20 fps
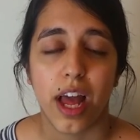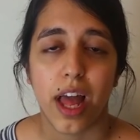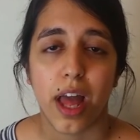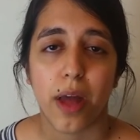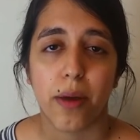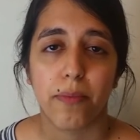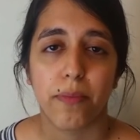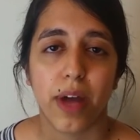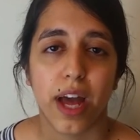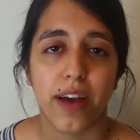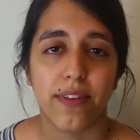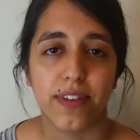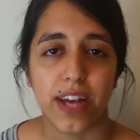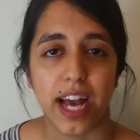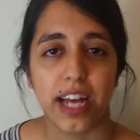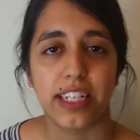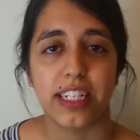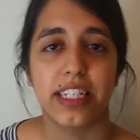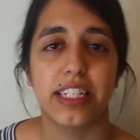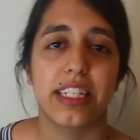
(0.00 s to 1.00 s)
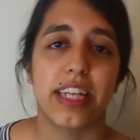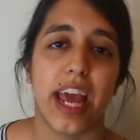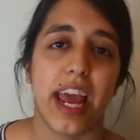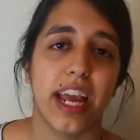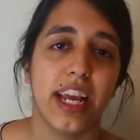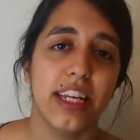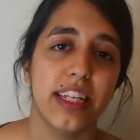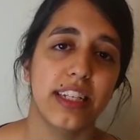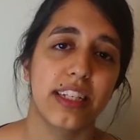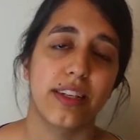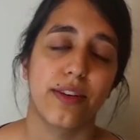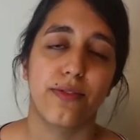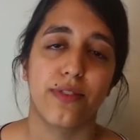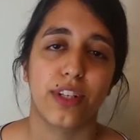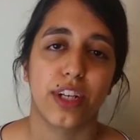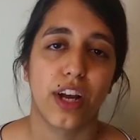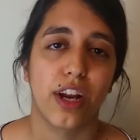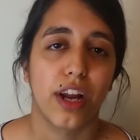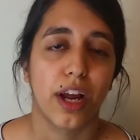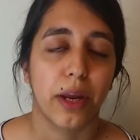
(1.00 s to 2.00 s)
have added taste if
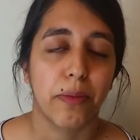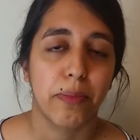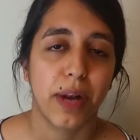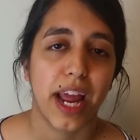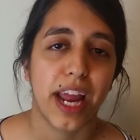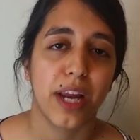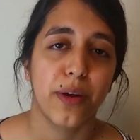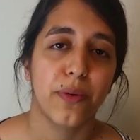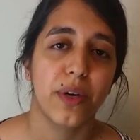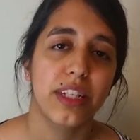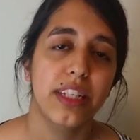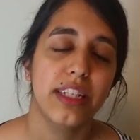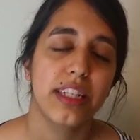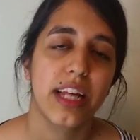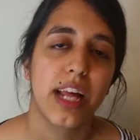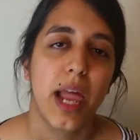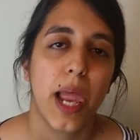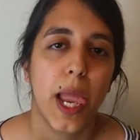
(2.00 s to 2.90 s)
you don't like plain ones.